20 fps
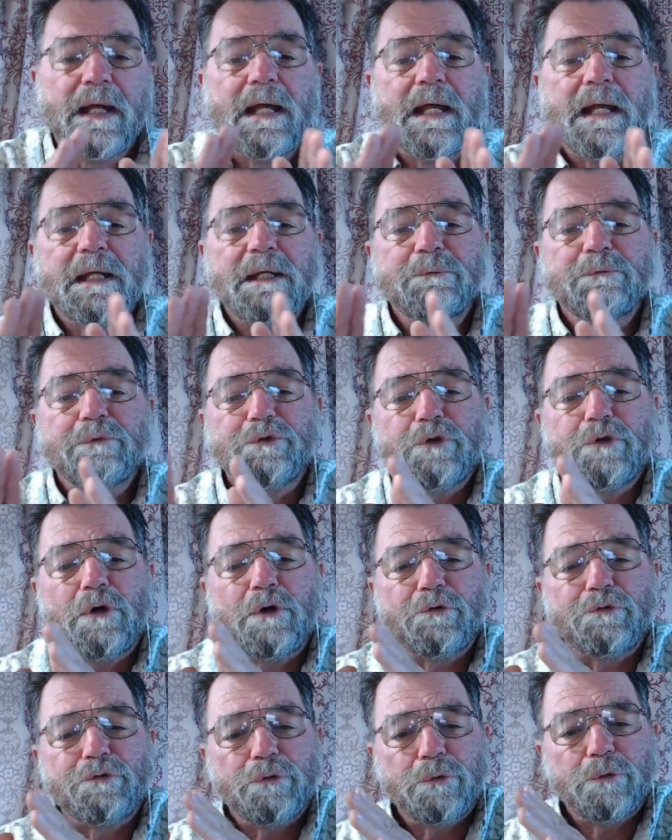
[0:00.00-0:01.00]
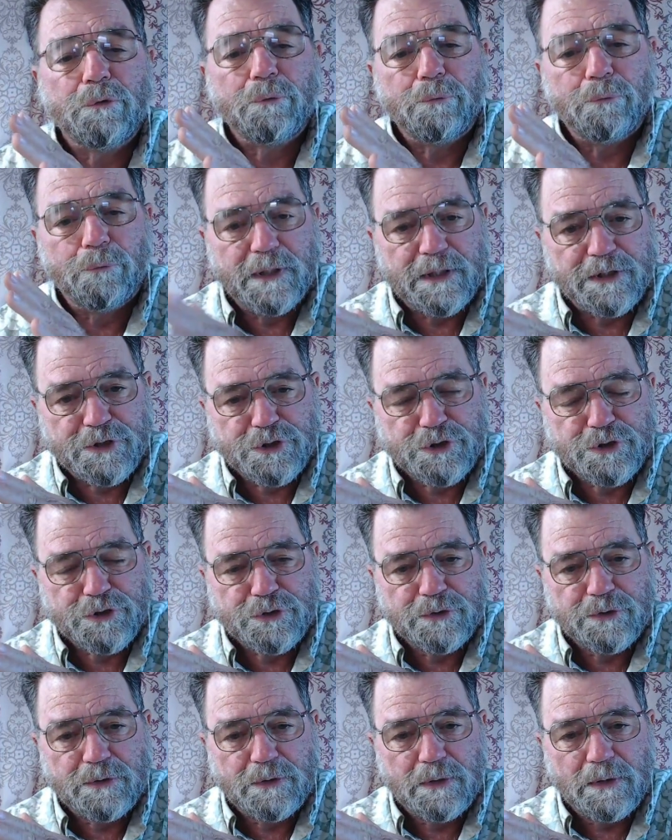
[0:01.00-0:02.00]
and he was also
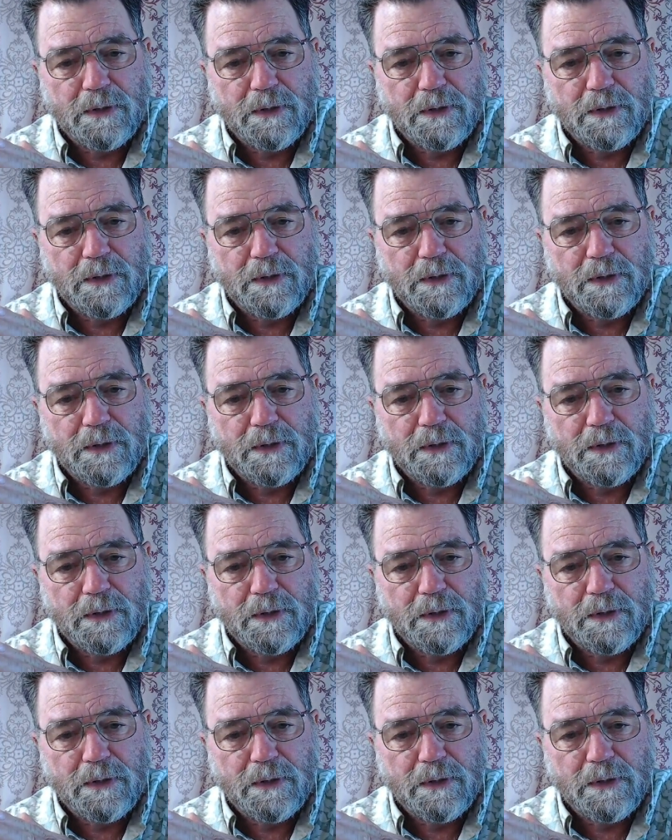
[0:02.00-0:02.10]
rich.